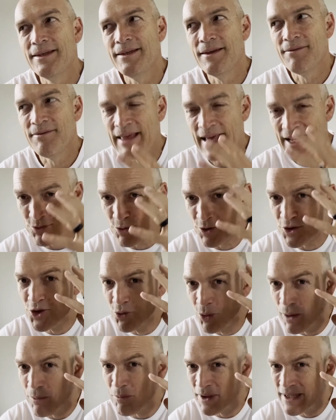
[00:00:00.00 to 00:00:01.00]
that's what you
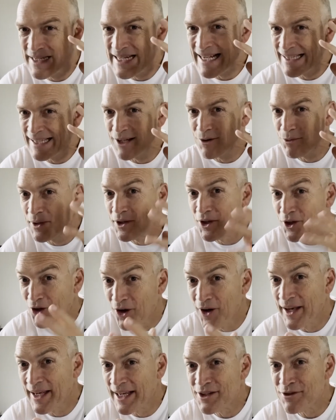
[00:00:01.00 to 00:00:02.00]
want protected when you're
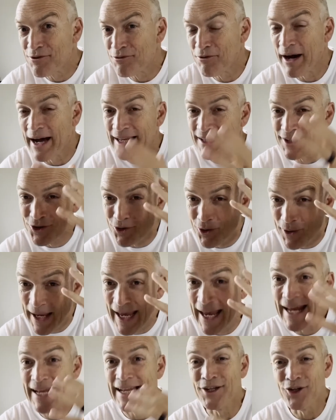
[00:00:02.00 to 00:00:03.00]
going into fight, your
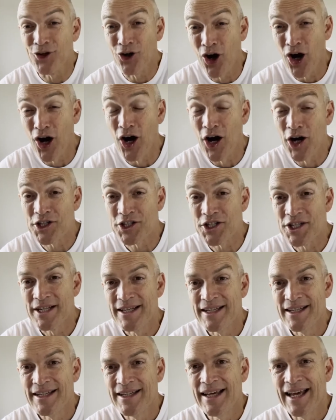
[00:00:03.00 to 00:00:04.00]
head and your heart.
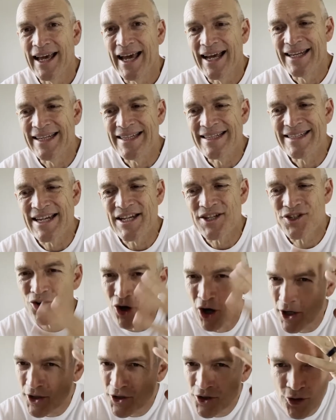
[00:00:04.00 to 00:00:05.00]
And he says,
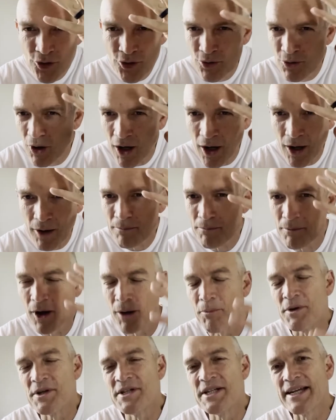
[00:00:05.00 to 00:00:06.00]
God, you are, are
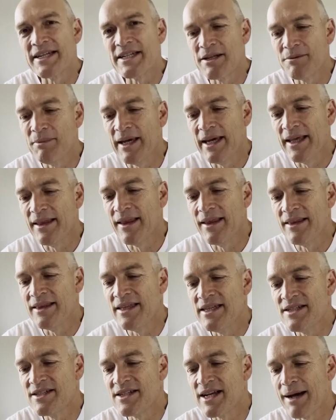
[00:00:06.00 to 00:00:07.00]
protecting me in, in
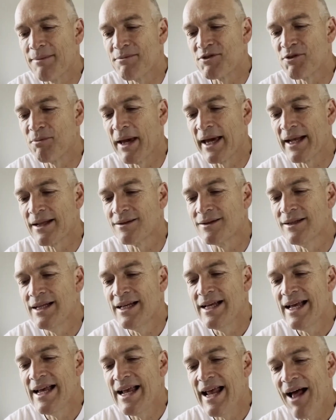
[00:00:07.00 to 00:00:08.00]
these times of battle.
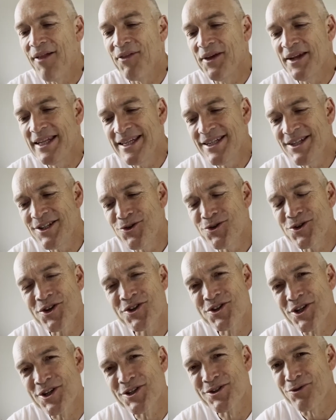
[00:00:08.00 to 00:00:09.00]
And then he uses
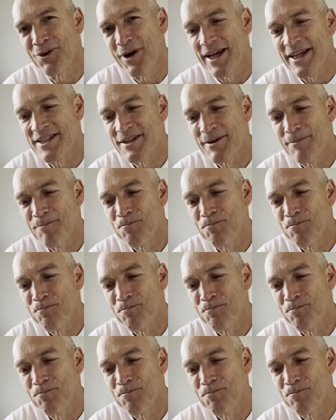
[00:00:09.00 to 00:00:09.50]
this phrase.